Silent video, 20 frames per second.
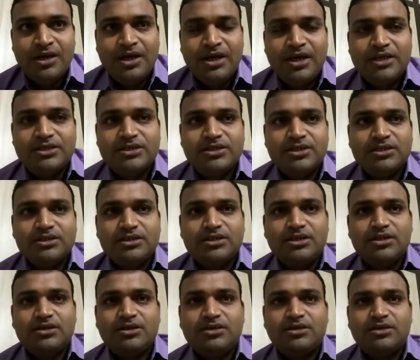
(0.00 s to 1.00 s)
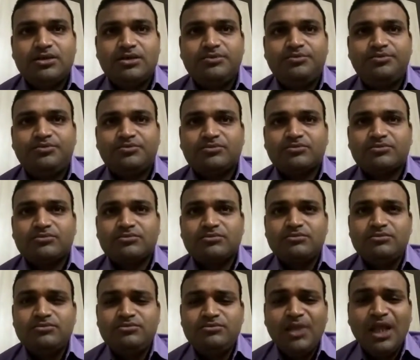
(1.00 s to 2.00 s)
it's
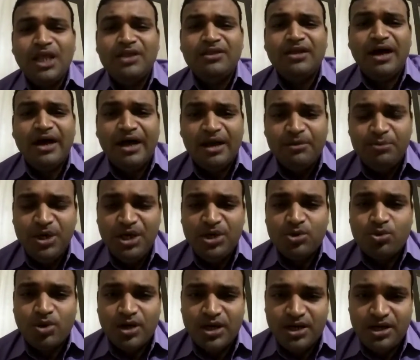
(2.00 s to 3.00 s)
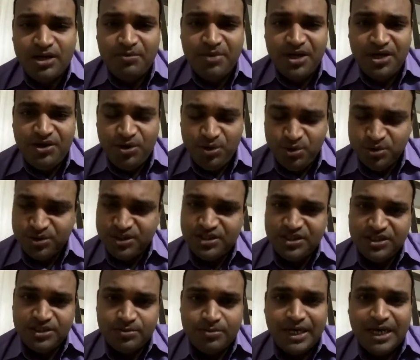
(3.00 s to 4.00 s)
the hybrid quality being used in
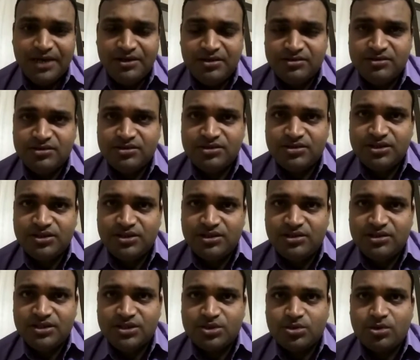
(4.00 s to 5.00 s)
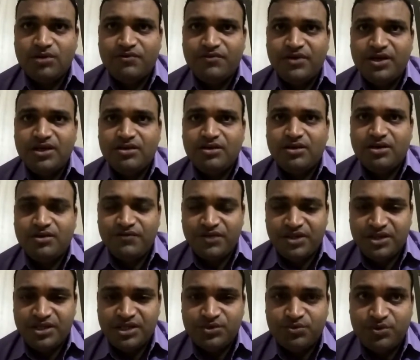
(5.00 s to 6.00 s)
this plant in this region is called
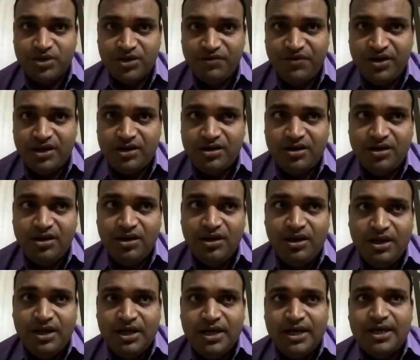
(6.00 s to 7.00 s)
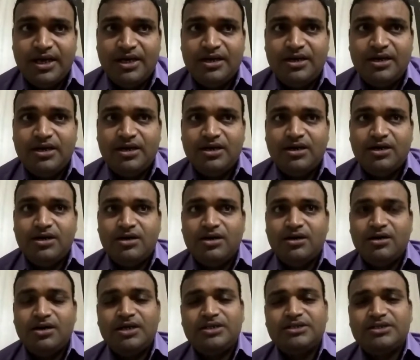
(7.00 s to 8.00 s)
Vitis vinifera, and
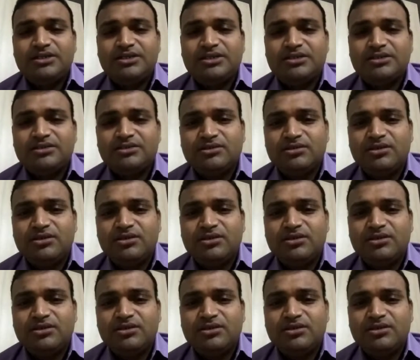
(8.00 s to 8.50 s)
it's